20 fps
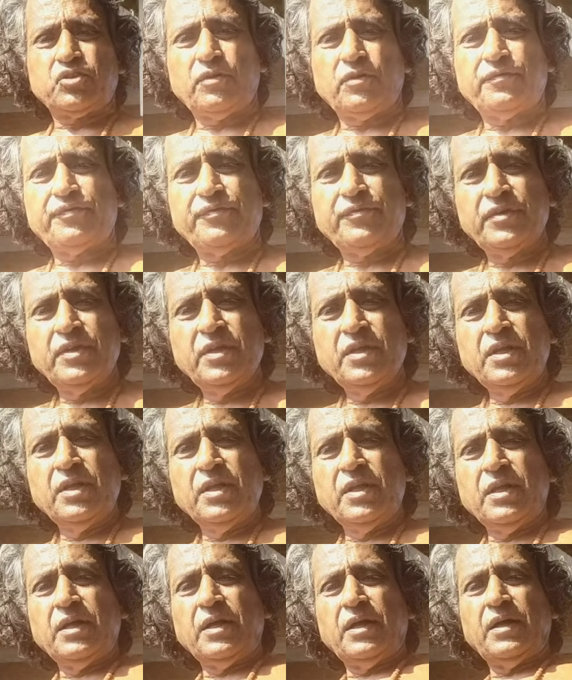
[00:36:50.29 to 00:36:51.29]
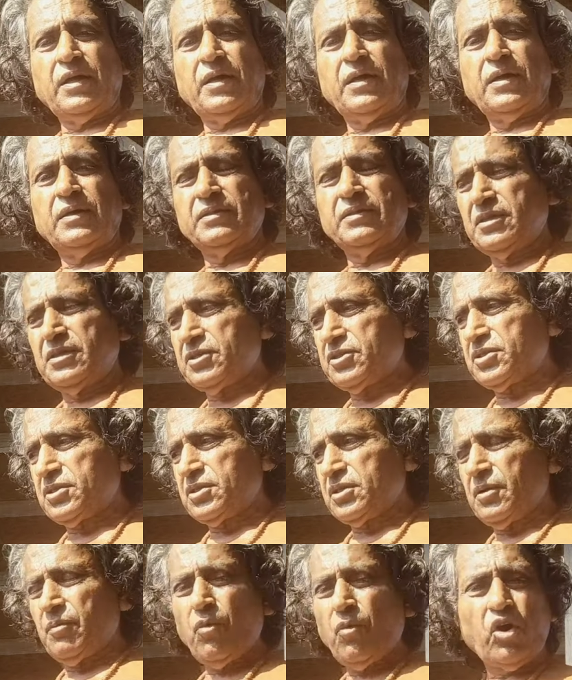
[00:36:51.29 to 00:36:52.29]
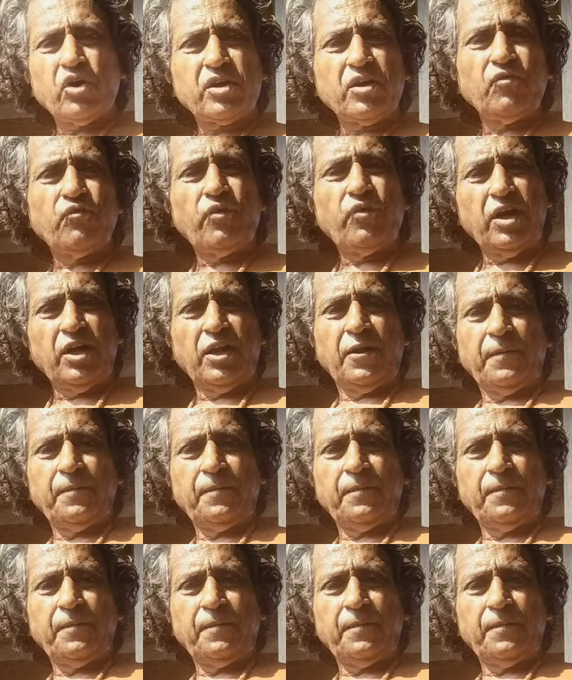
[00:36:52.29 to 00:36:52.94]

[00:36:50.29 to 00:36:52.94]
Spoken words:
of this mortal world.